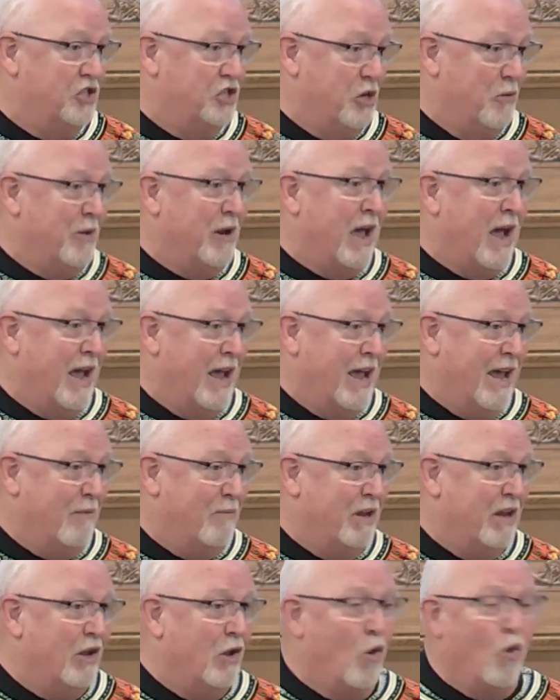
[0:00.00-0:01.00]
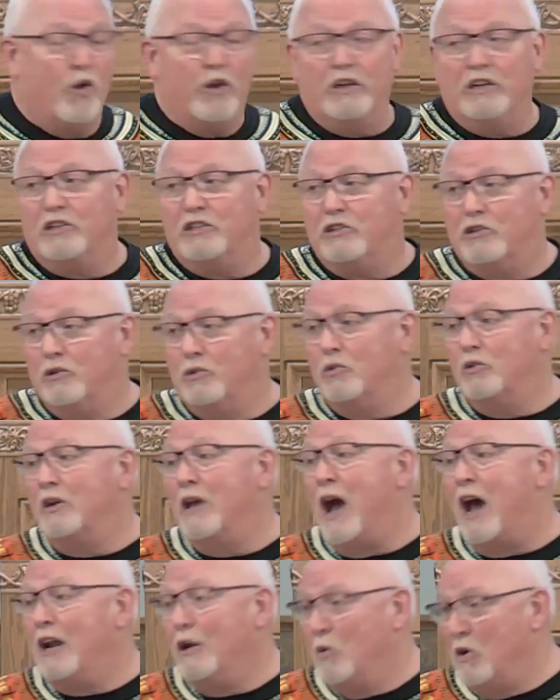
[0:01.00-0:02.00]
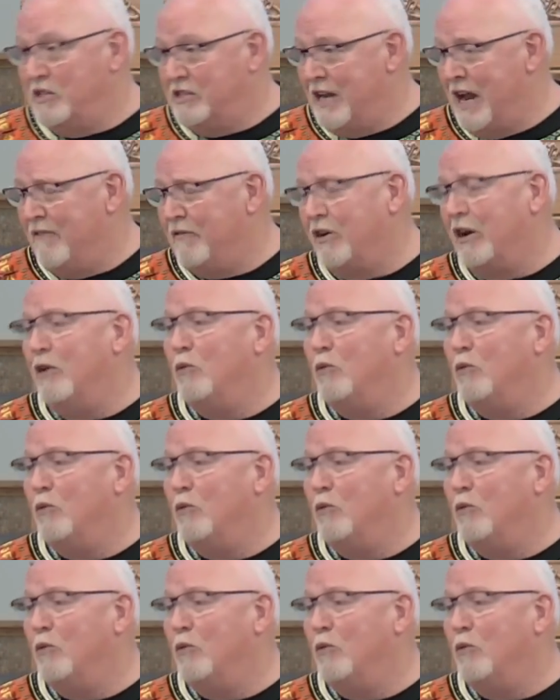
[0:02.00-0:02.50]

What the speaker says: Jim and I had been going to Ghana, West Africa,